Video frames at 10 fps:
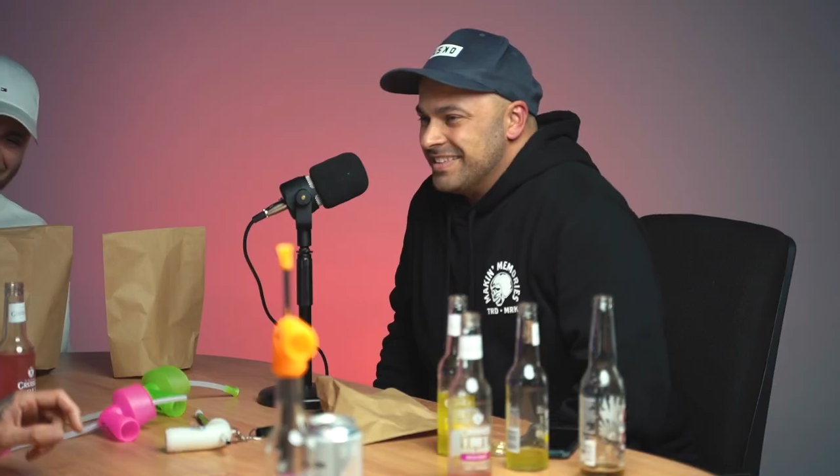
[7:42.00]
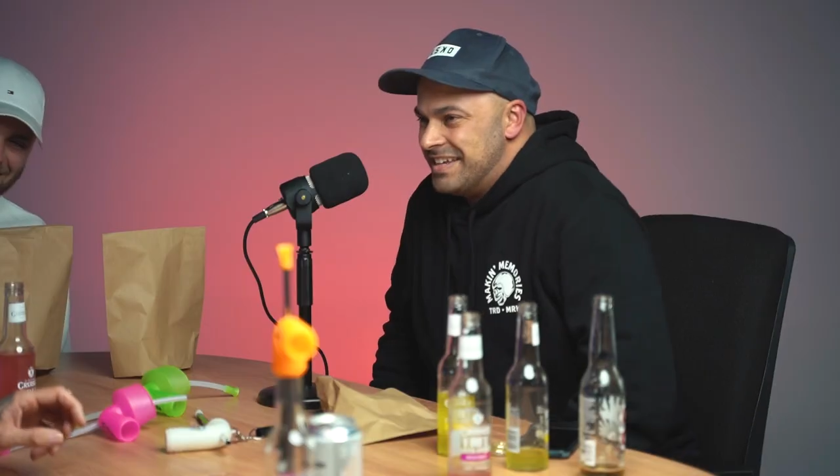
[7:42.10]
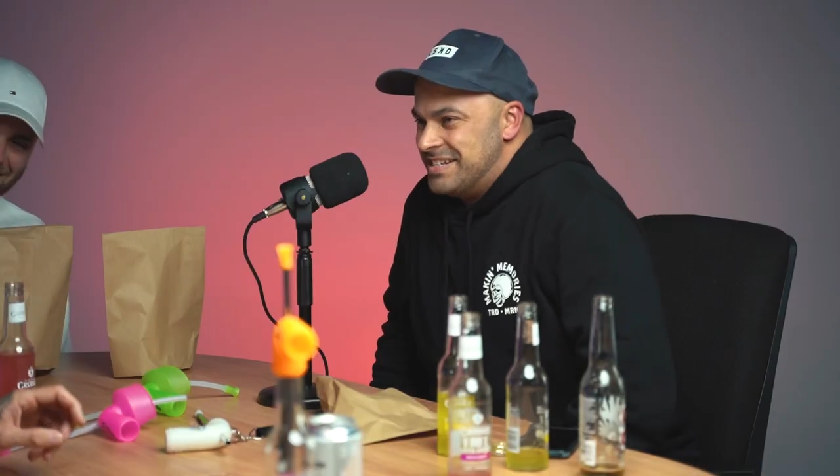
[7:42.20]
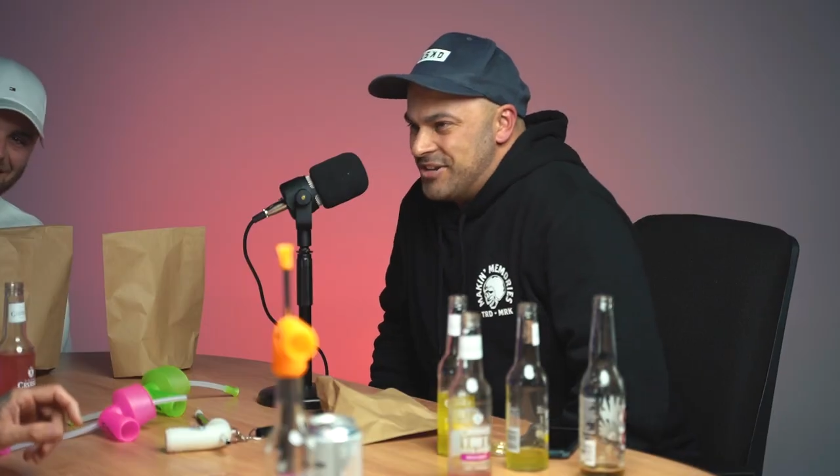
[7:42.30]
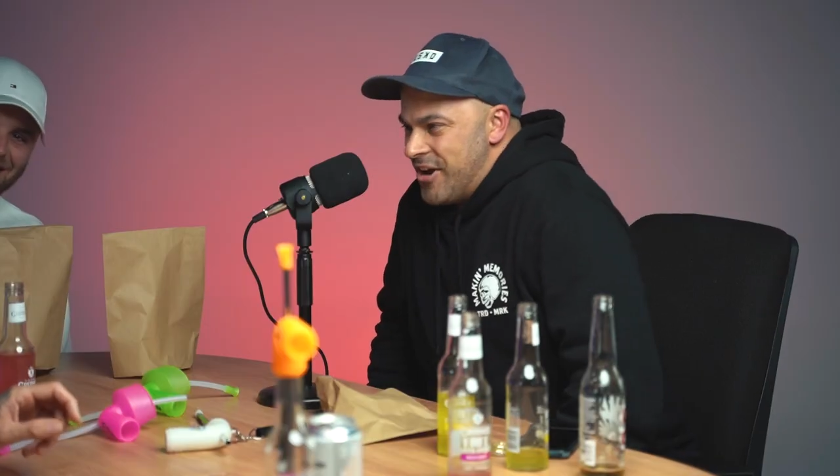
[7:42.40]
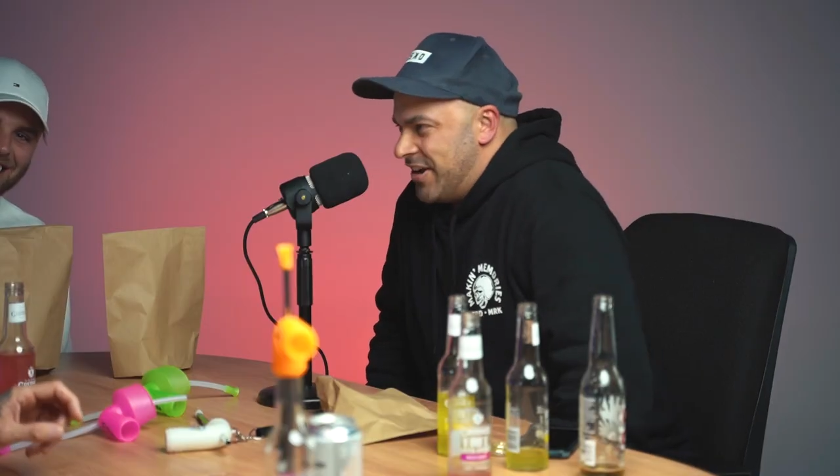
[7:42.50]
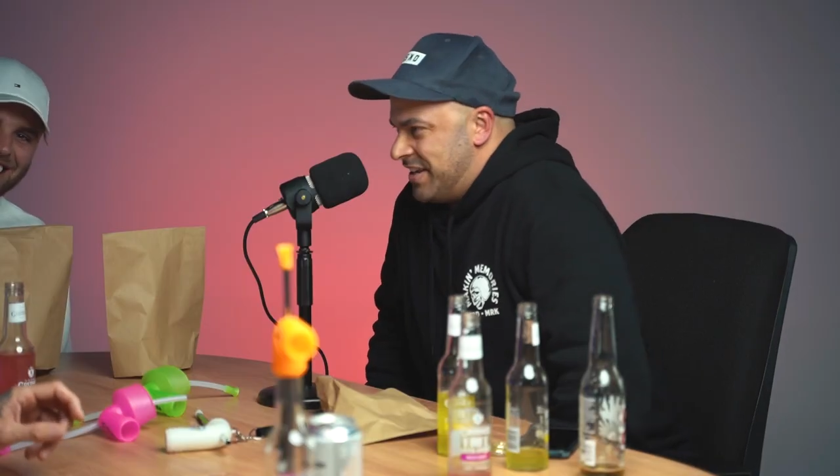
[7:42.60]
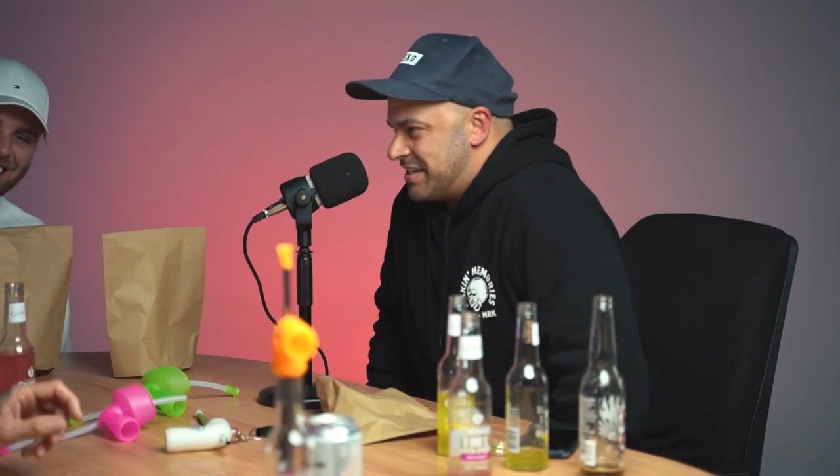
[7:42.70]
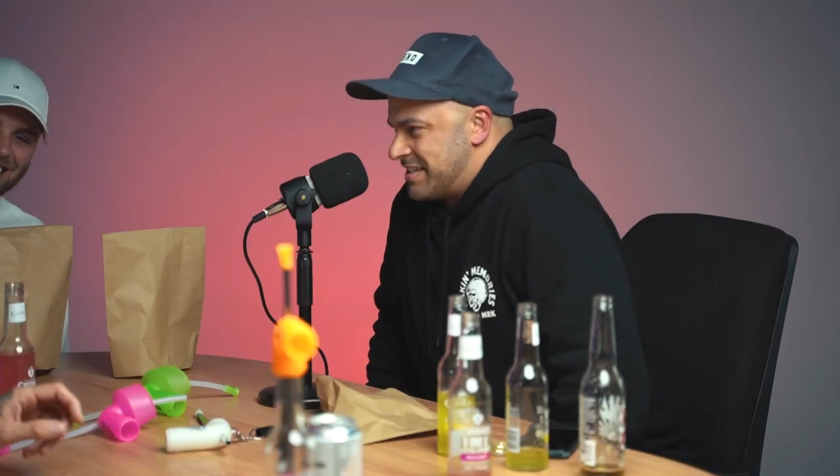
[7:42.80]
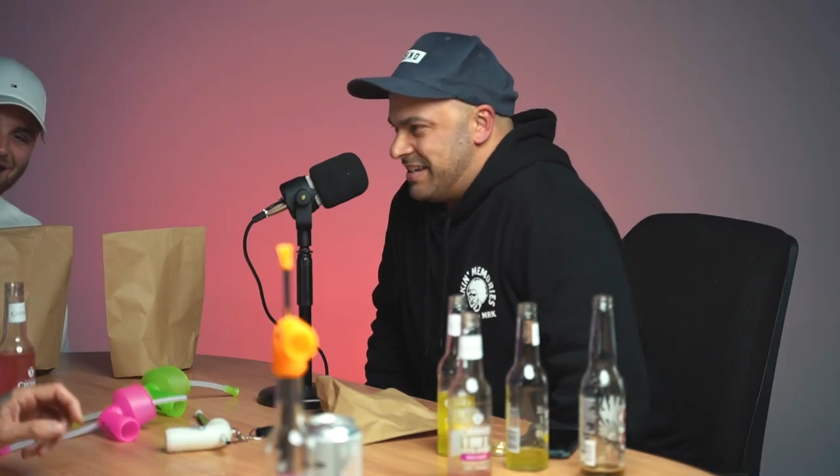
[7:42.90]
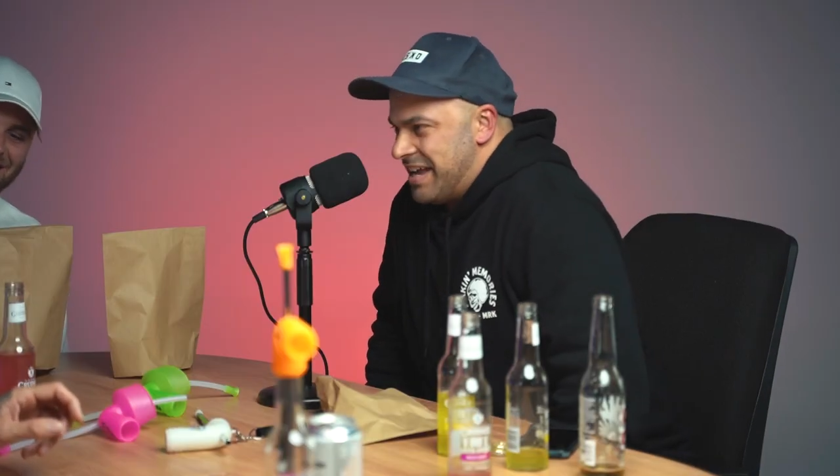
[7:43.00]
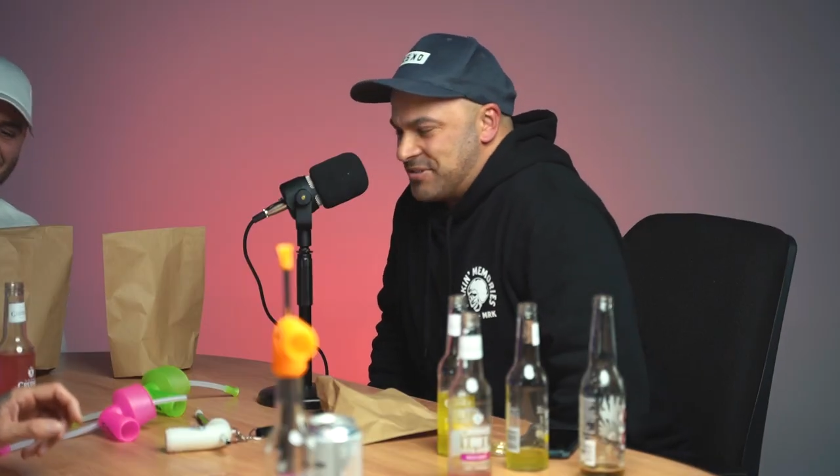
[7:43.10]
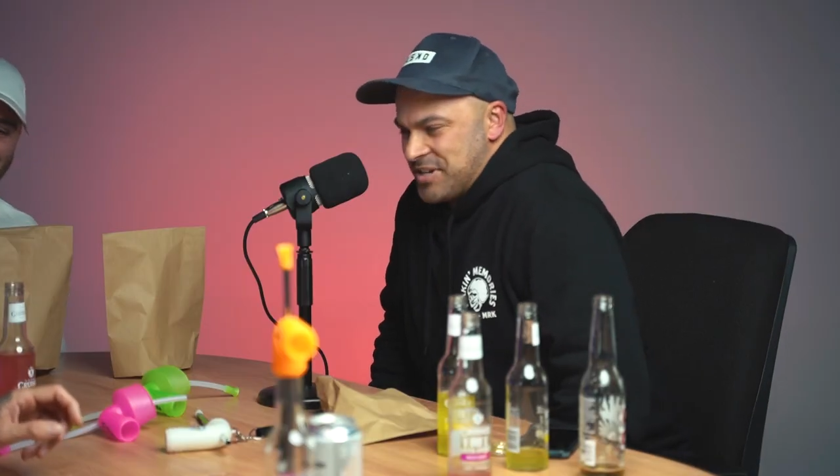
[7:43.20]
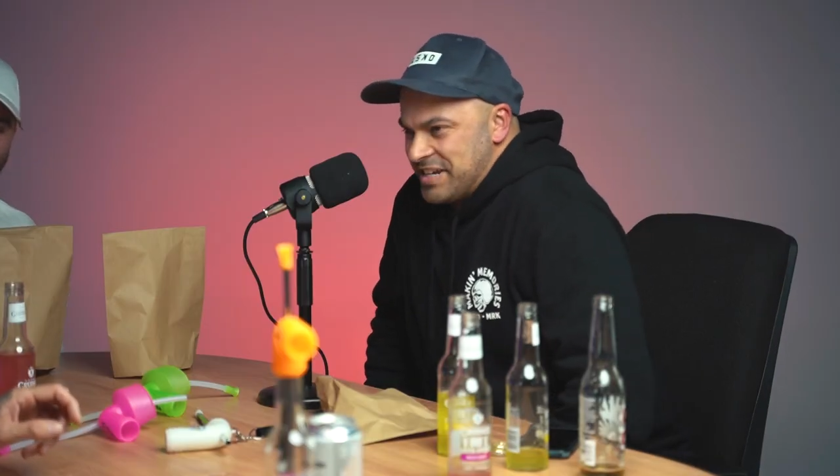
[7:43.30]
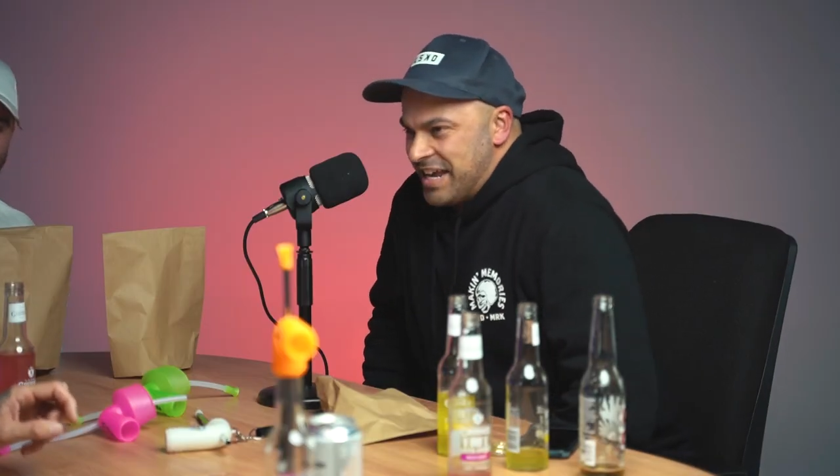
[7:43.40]
The dirtiest
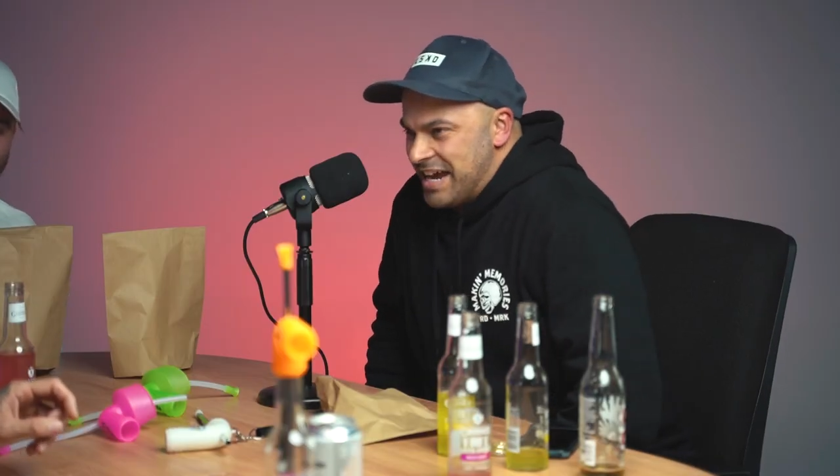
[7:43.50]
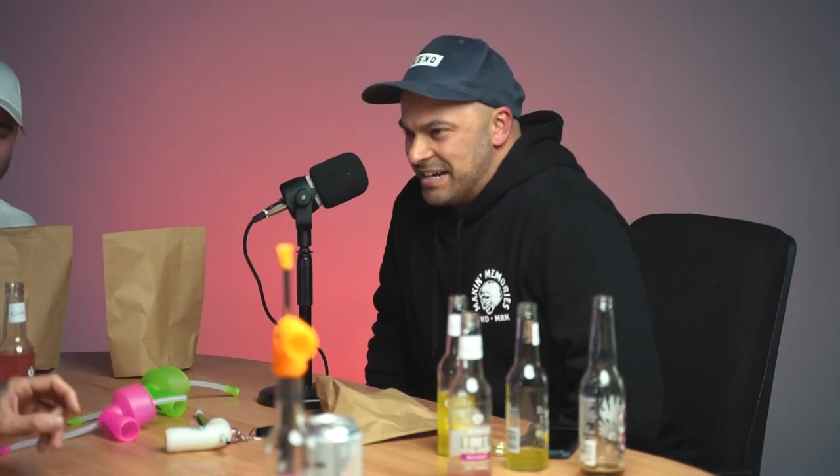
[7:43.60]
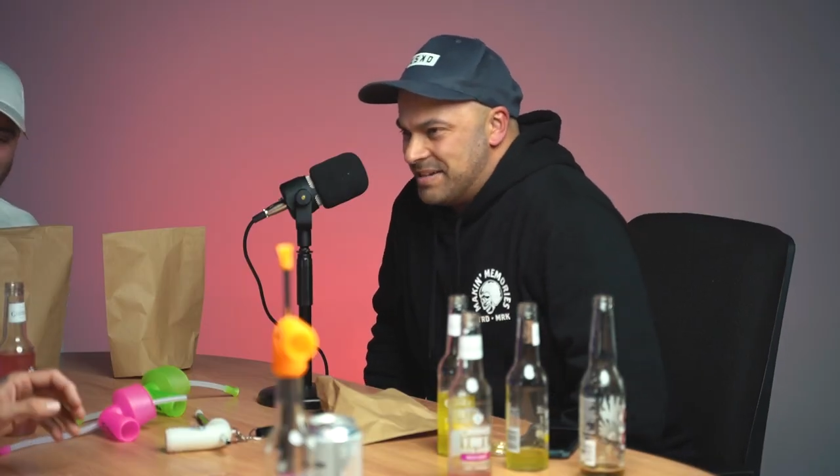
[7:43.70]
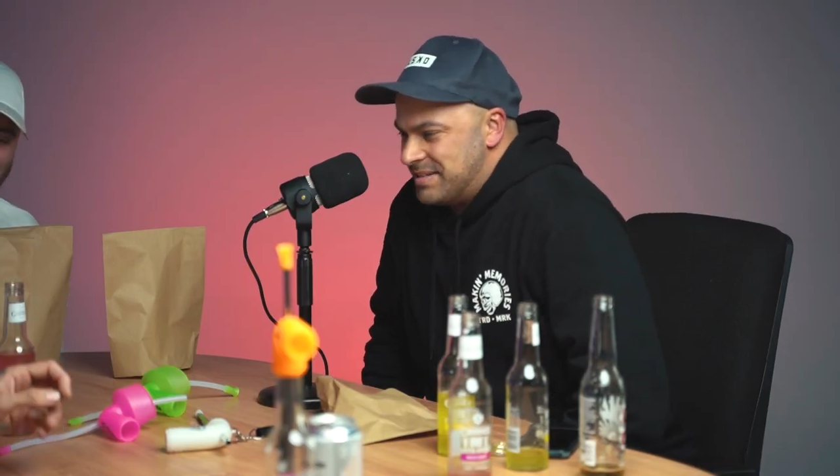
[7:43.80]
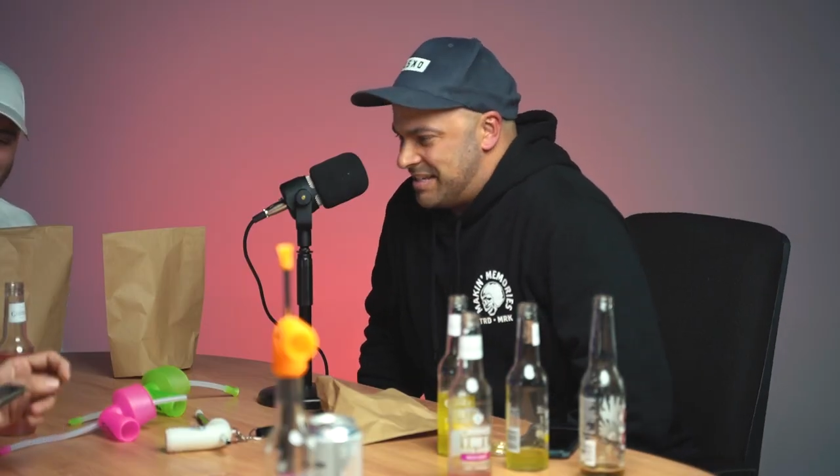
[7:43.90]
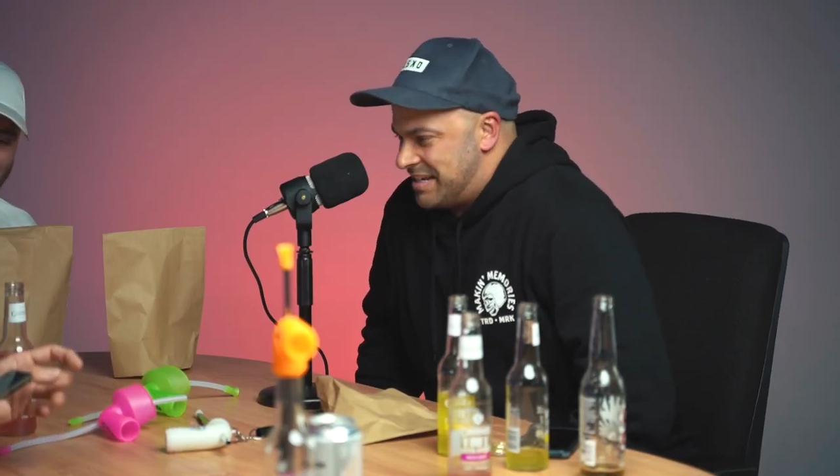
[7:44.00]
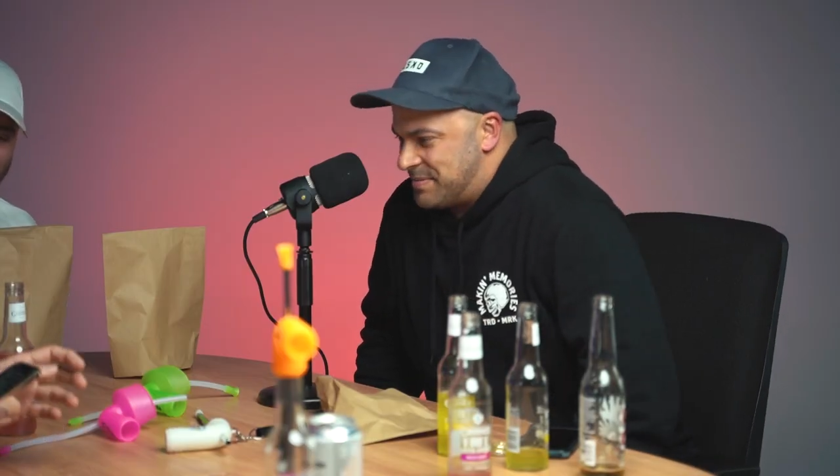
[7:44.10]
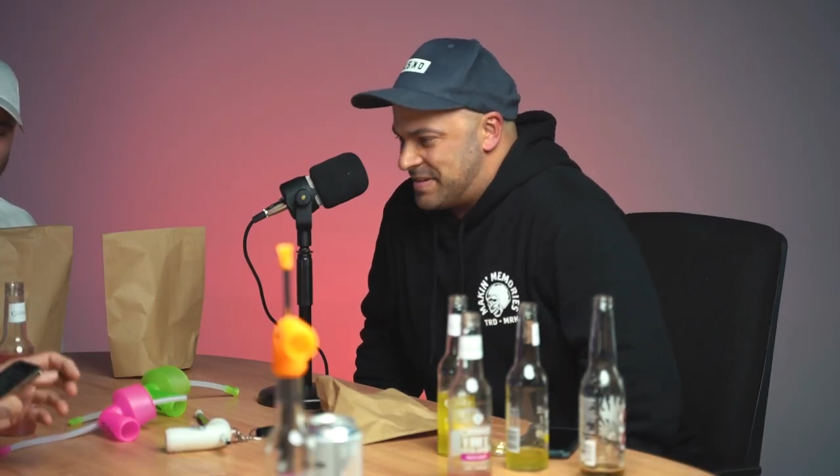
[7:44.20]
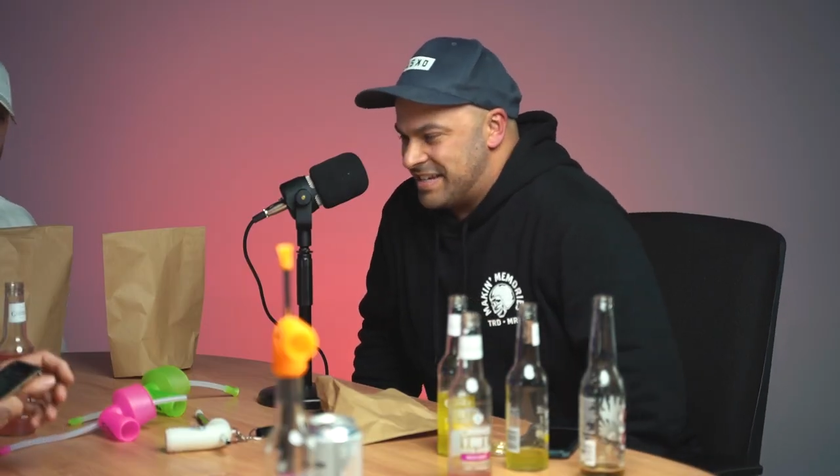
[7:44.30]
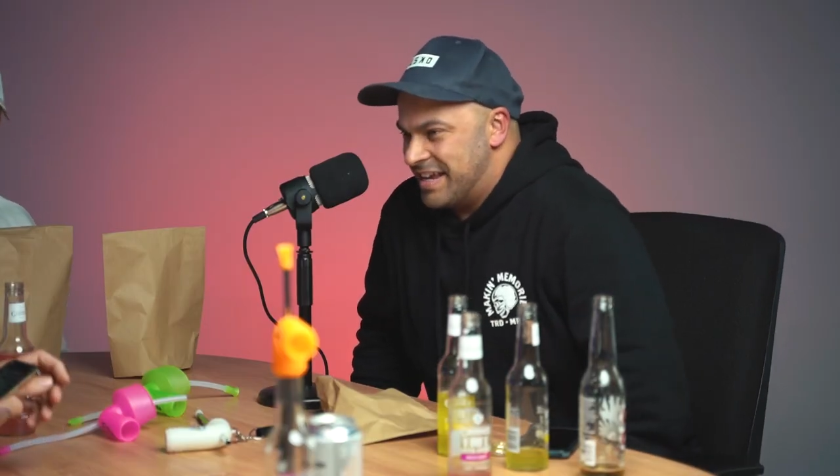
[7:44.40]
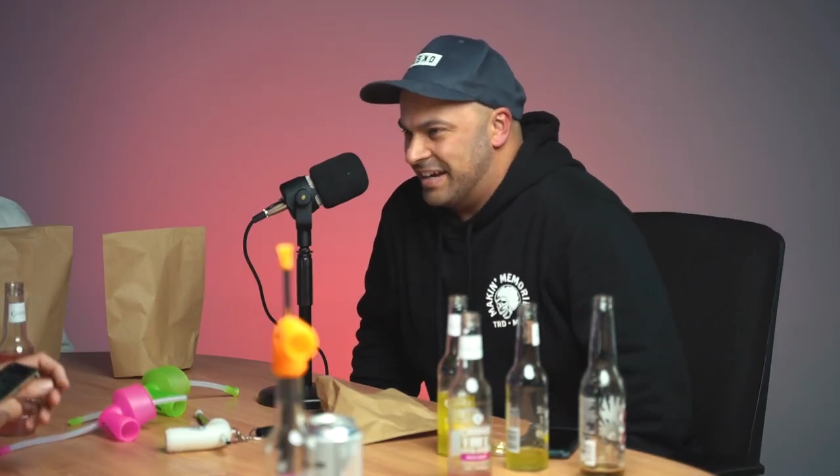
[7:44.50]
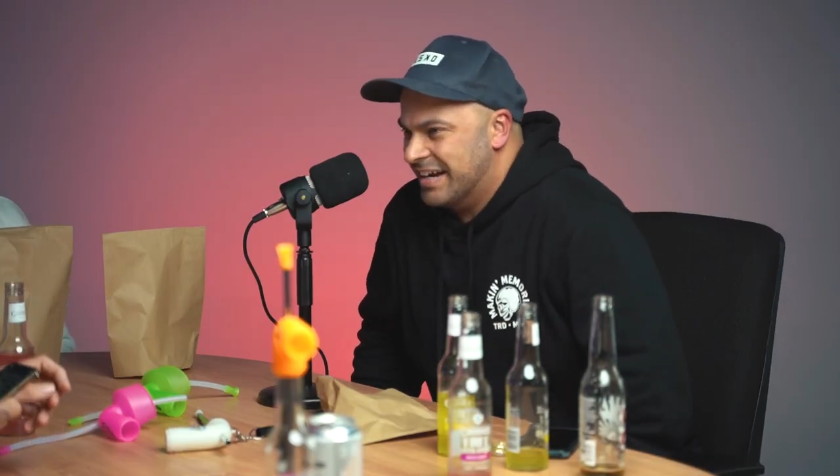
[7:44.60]
Nelson County six percenter.